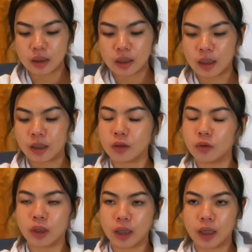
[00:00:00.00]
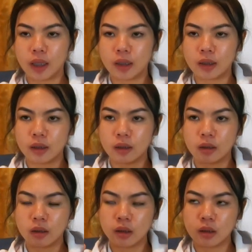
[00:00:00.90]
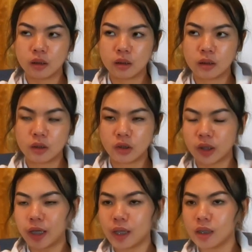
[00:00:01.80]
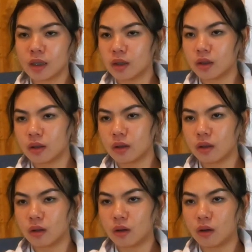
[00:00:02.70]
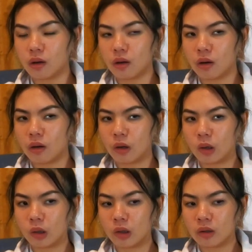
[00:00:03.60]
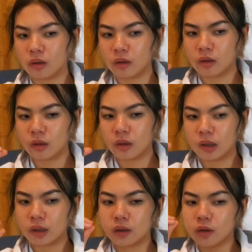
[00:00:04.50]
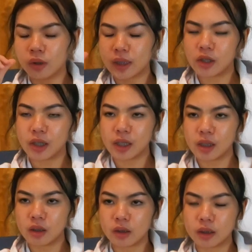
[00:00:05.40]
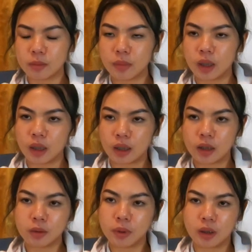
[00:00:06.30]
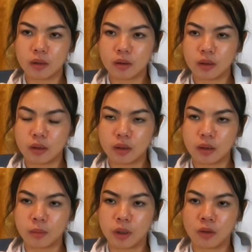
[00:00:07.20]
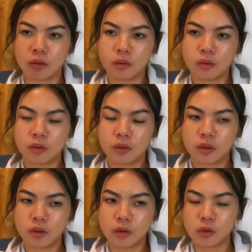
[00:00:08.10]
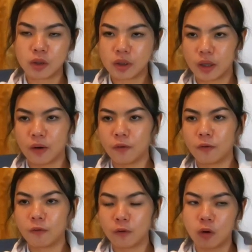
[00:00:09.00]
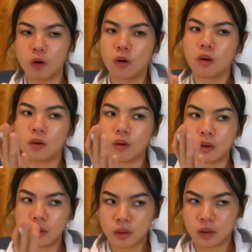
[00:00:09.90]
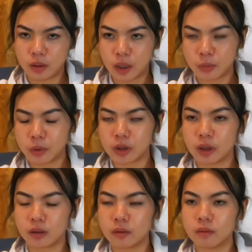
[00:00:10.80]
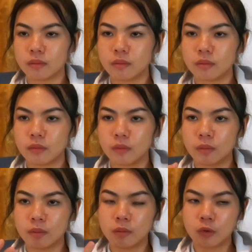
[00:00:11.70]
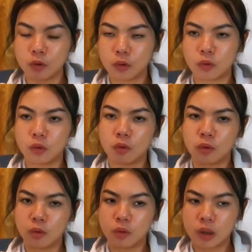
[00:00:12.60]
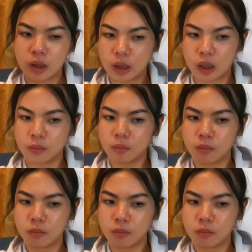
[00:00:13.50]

And you can change, or you can change something a little bit about yourself for that person to keep